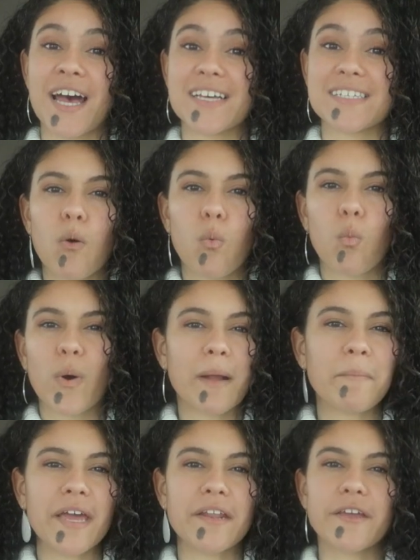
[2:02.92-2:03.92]
as, when
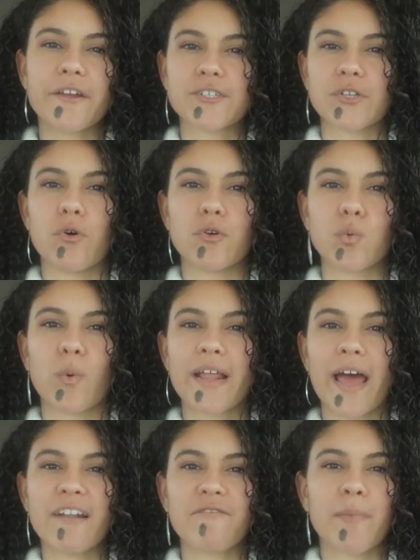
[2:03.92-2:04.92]
I'm 80 years old, what
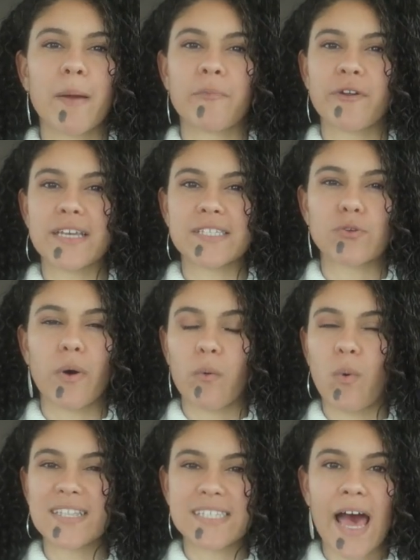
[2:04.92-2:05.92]
kind of memories do I
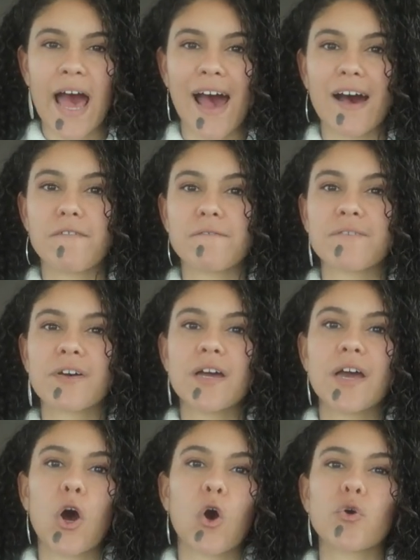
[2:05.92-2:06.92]
want to have?
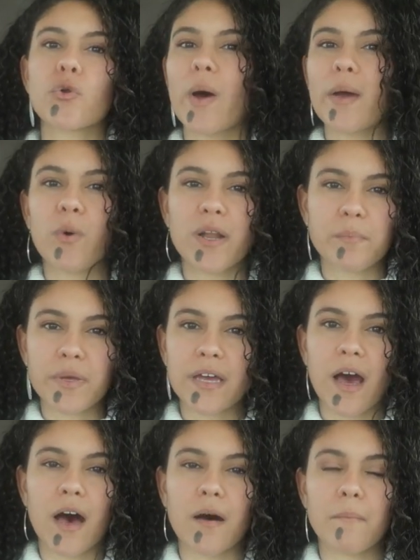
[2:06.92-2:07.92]
Who do I want to
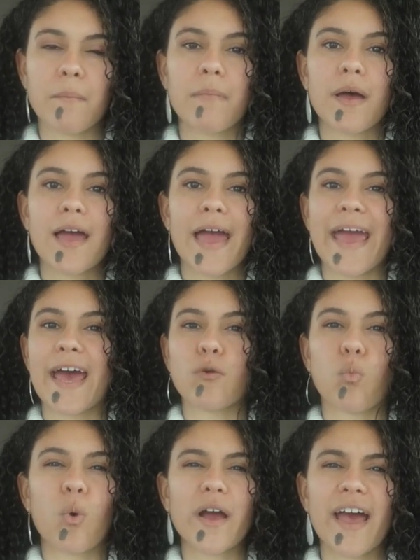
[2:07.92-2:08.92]
become?
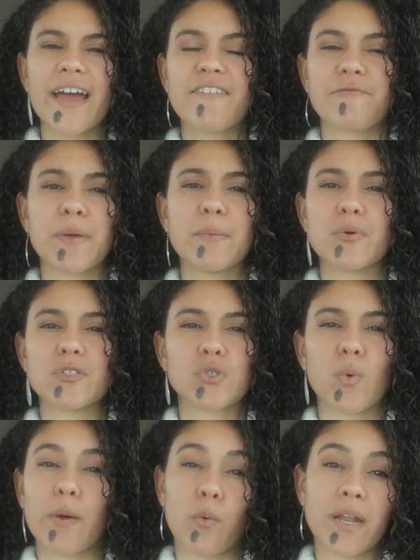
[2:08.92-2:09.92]
And what kind of people
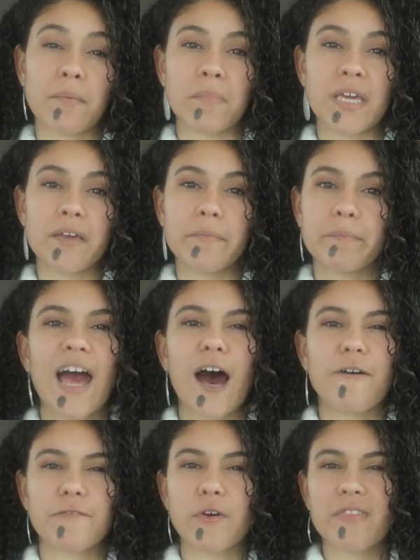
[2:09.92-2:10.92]
do I want to meet?
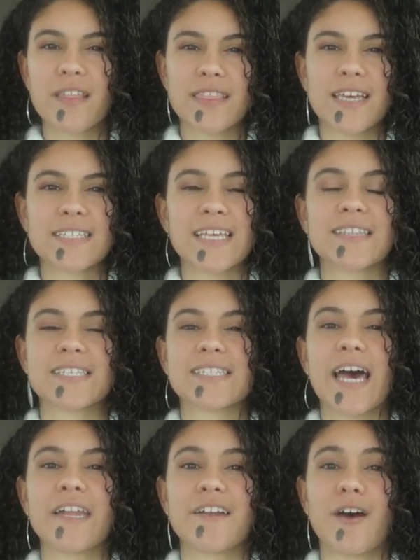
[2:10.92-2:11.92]
A few of the things I
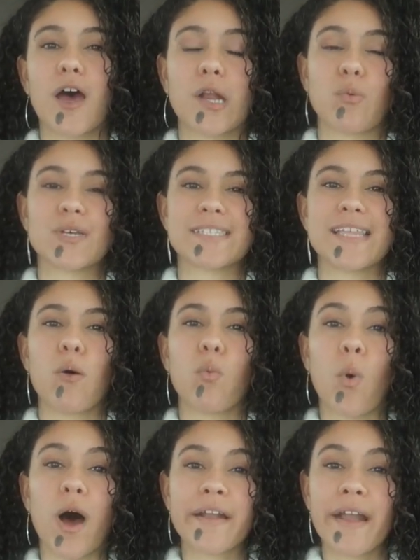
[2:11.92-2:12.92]
decided on was
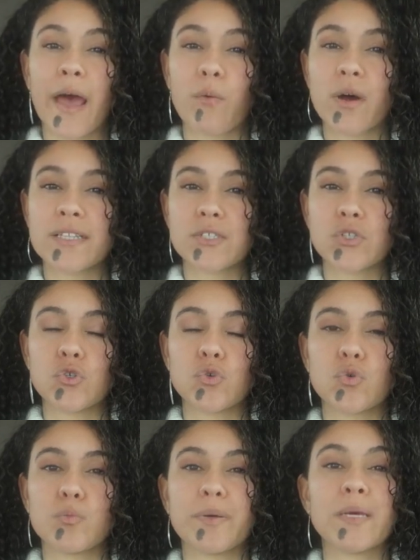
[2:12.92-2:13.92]
that 1, I want
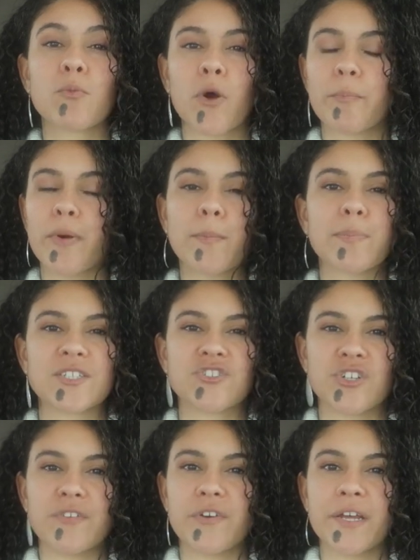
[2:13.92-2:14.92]
to be more
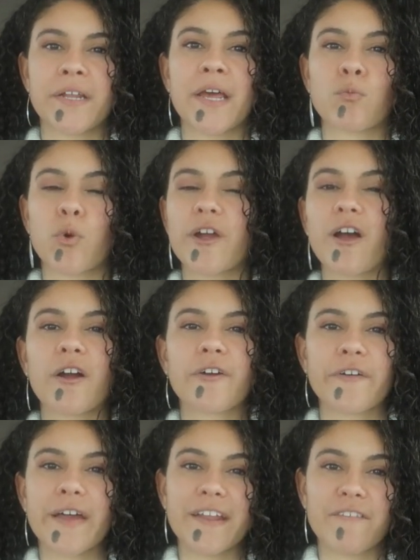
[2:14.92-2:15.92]
purpose-driven and work on
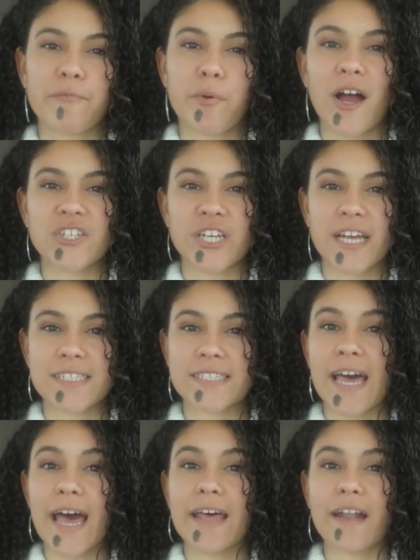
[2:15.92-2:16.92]
creative projects
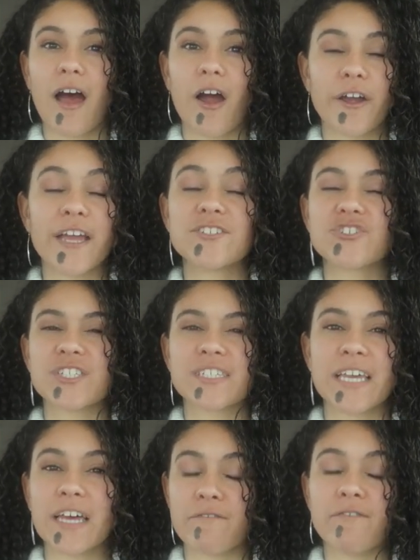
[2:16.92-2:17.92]
that are
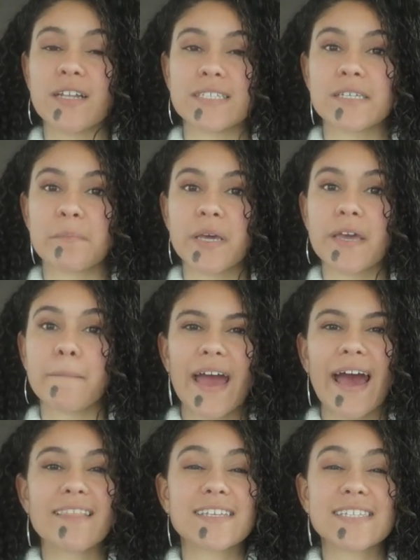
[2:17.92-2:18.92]
interesting and fun to me.
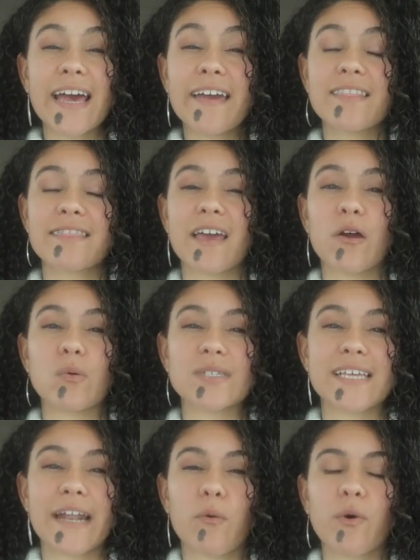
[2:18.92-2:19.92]
And the second thing was
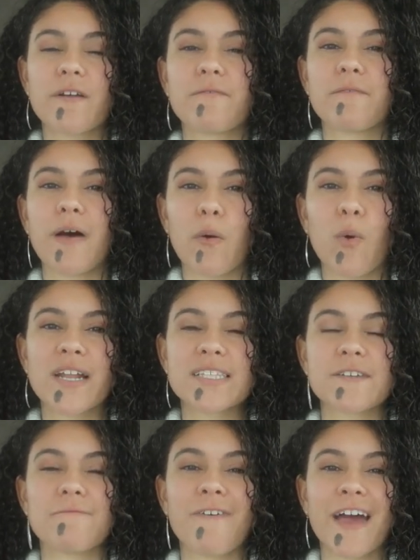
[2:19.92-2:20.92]
that I wanted
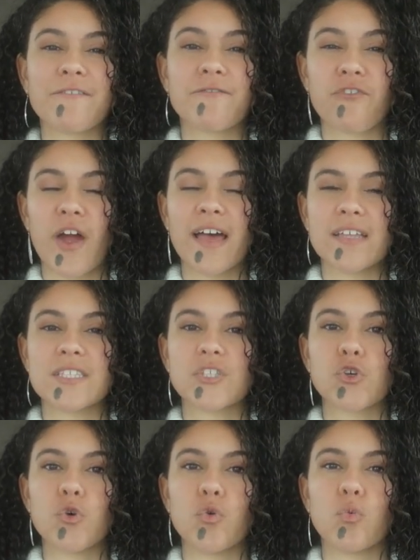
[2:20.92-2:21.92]
to find
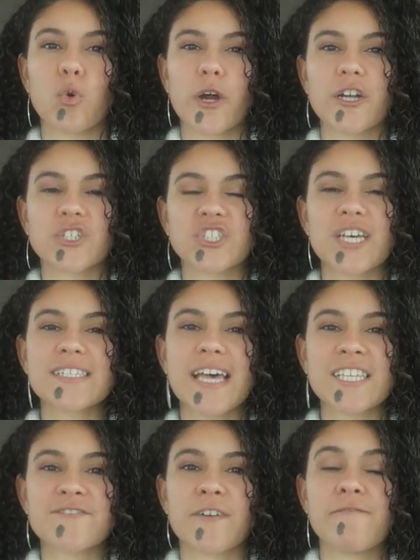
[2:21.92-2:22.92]
friends who were just
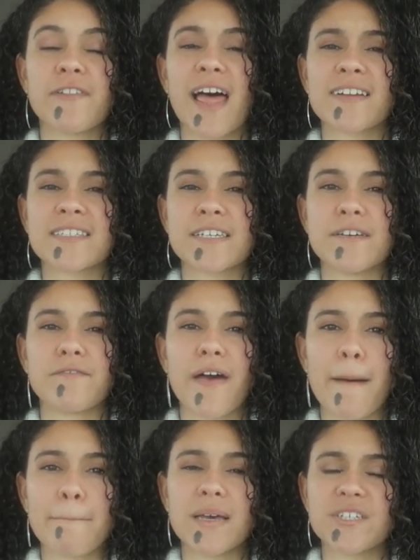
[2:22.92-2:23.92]
as reflective,
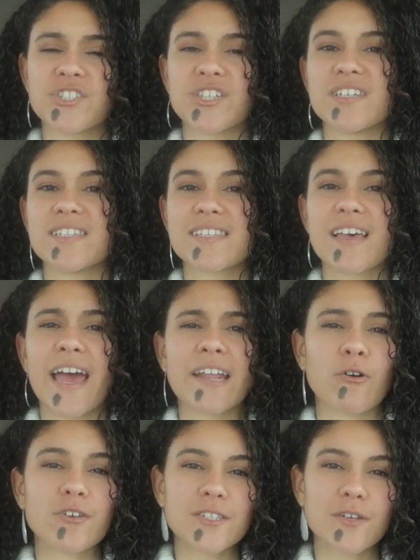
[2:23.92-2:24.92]
ambitious,
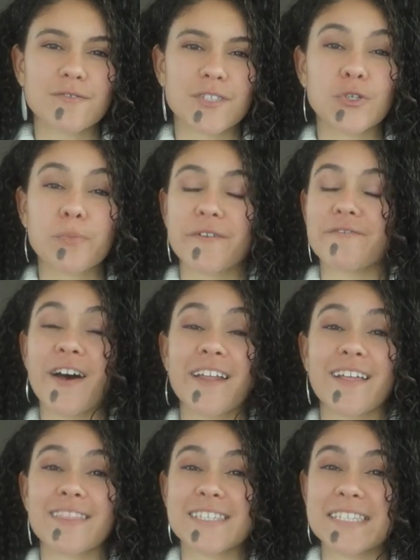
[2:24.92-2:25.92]
and also super
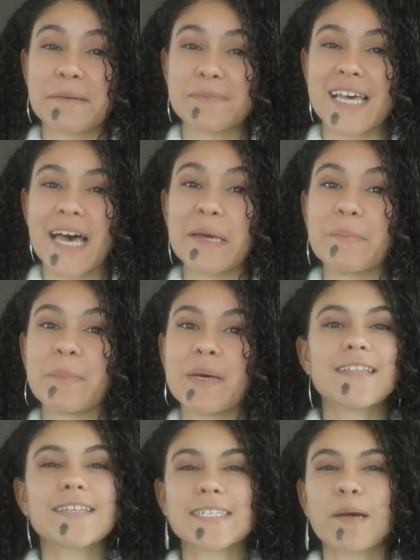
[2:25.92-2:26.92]
fun at the same time.
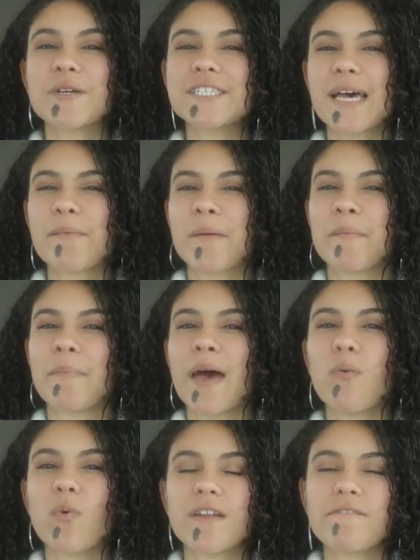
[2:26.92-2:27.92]
In the summertime, I
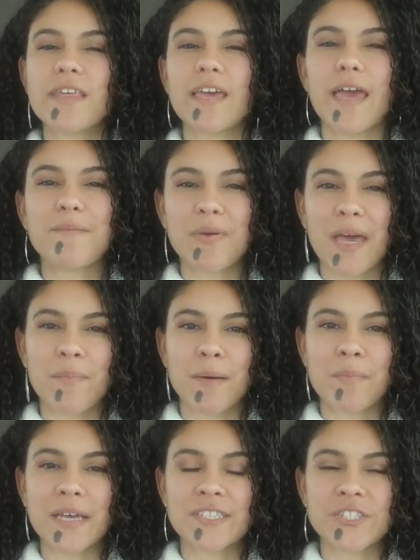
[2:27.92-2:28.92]
met one of the
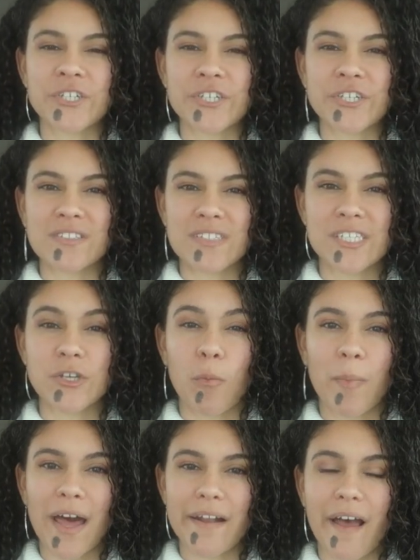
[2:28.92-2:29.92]
APMM interns,
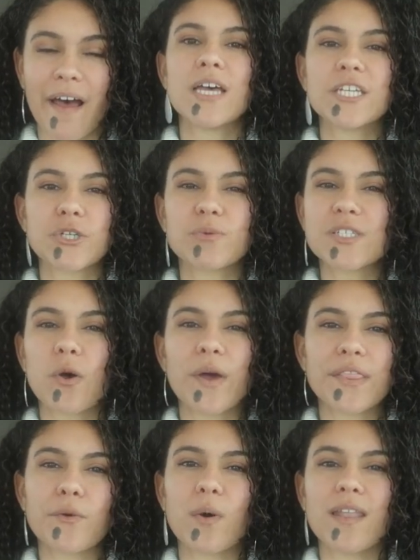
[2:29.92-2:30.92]
Xiomara. She was
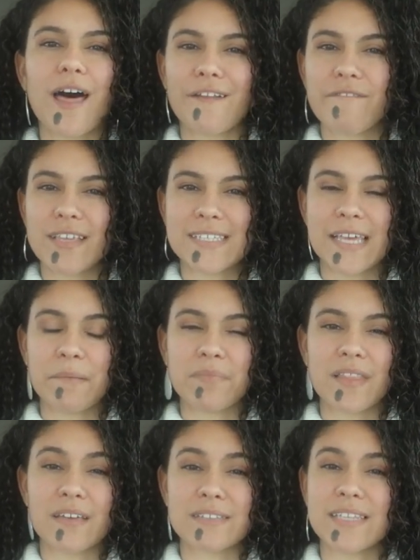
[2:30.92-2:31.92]
going through a lot of the
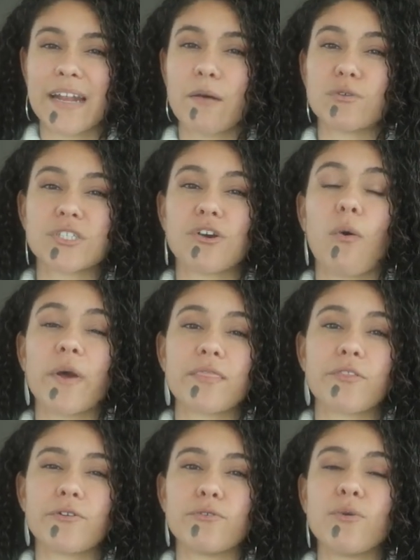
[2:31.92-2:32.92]
same things that I was
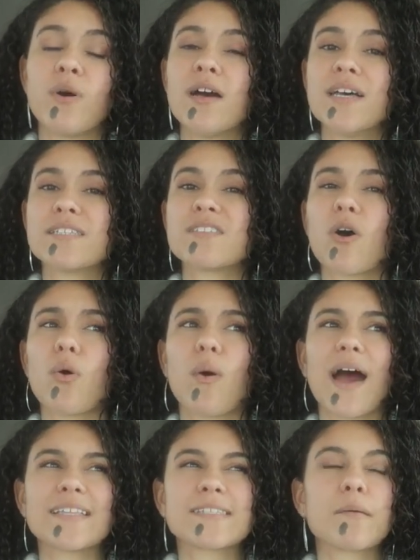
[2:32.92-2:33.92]
going through.
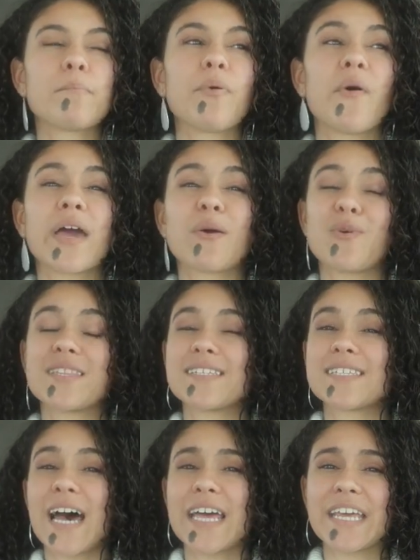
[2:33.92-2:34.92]
So at some point, we
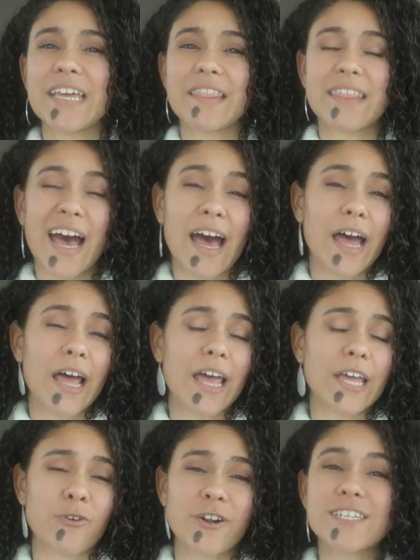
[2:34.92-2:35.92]
decided that
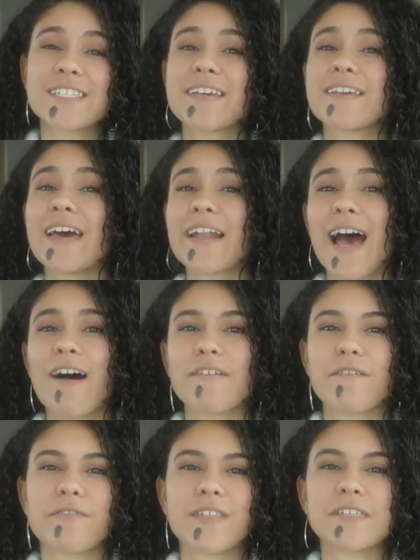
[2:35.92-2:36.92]
in order to get out
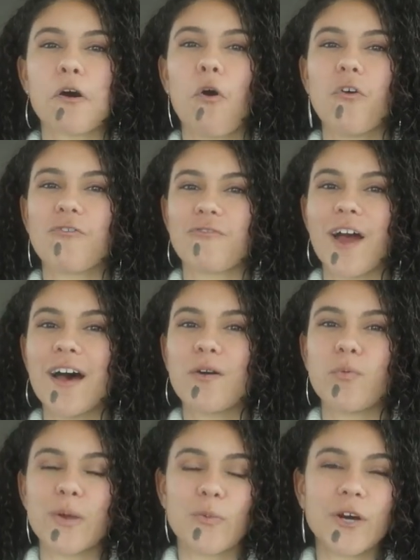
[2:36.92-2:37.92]
of this whole
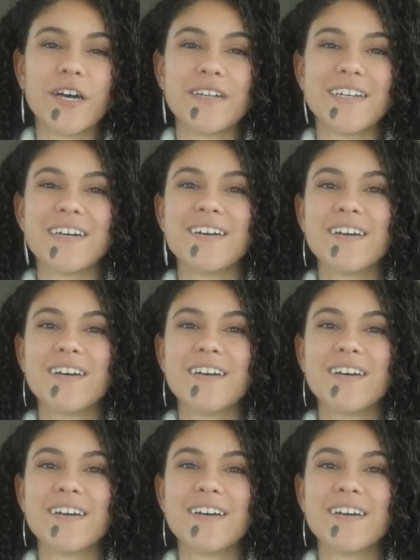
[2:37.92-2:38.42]
rut, we would